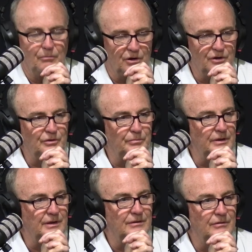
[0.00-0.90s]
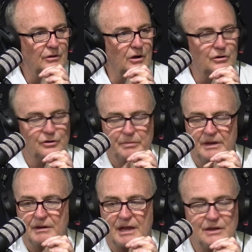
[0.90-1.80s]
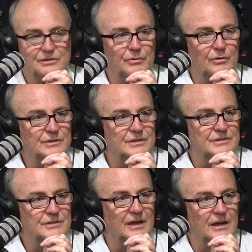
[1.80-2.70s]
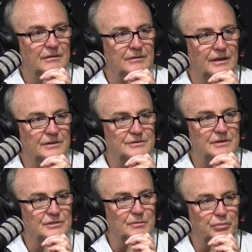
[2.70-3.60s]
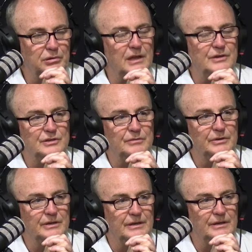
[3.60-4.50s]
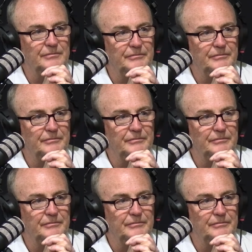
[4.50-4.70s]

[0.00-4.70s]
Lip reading: I'm honoured to be a guest, boys. It's a pleasure to be here.